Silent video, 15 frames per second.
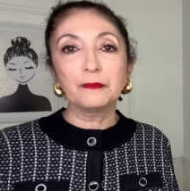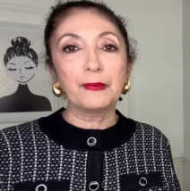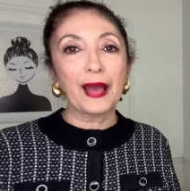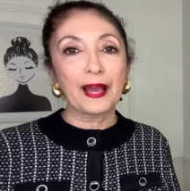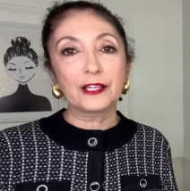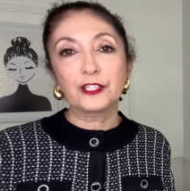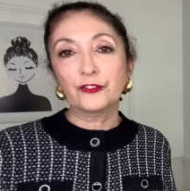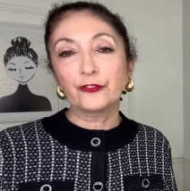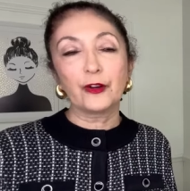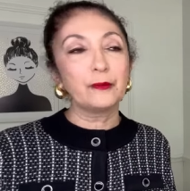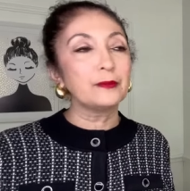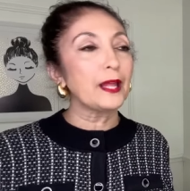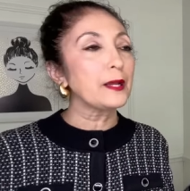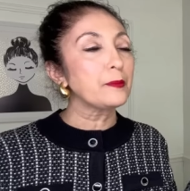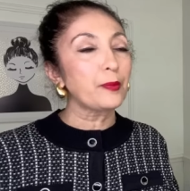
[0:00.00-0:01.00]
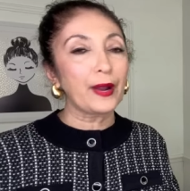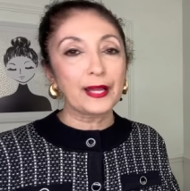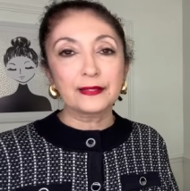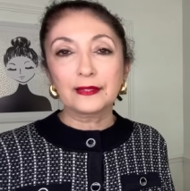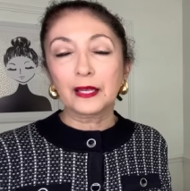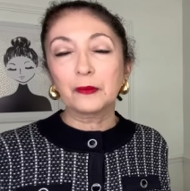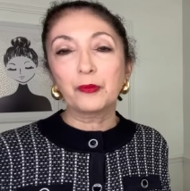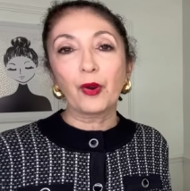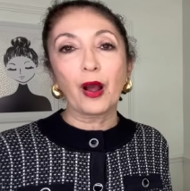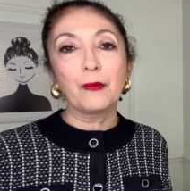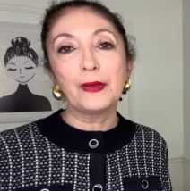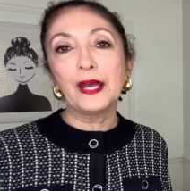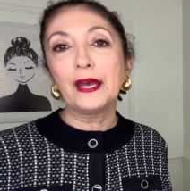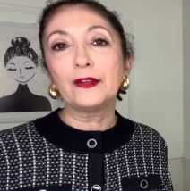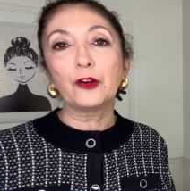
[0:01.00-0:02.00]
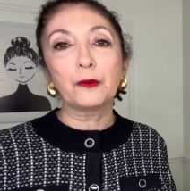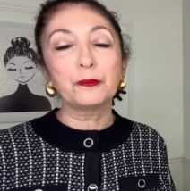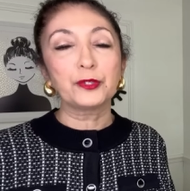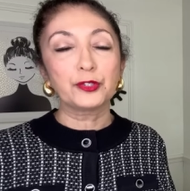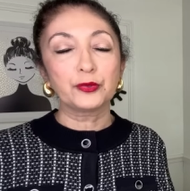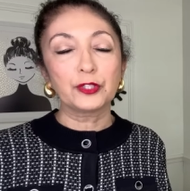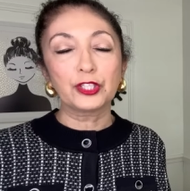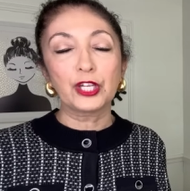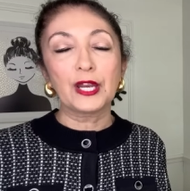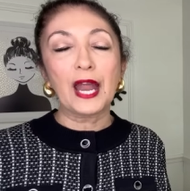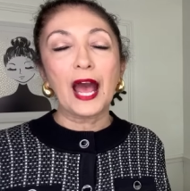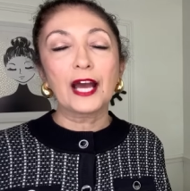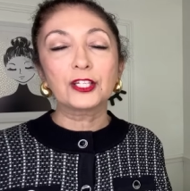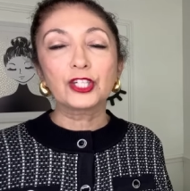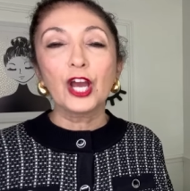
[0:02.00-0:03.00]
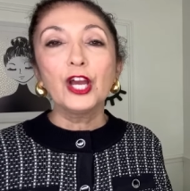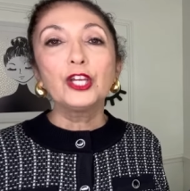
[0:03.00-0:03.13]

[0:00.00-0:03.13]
bags from like brands like Brahmin or Patricia Nash,